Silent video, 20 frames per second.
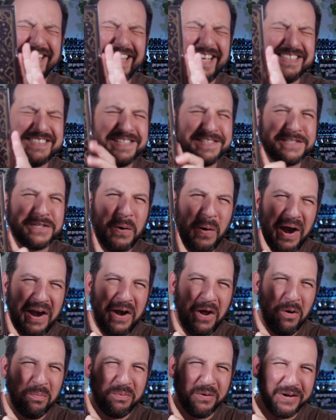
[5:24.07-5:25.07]
It's a square
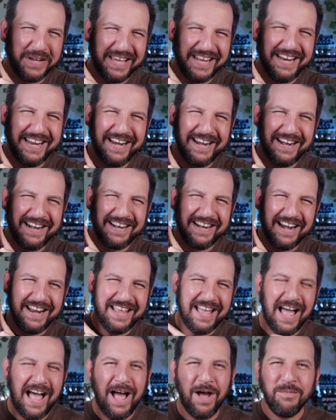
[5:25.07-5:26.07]
notebook in here.
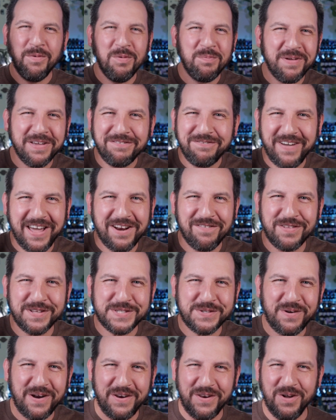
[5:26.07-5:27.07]
I'm a big fan of the
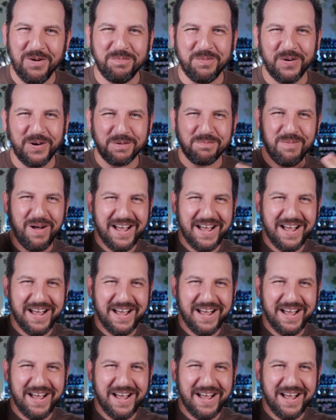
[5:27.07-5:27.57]
square notebook.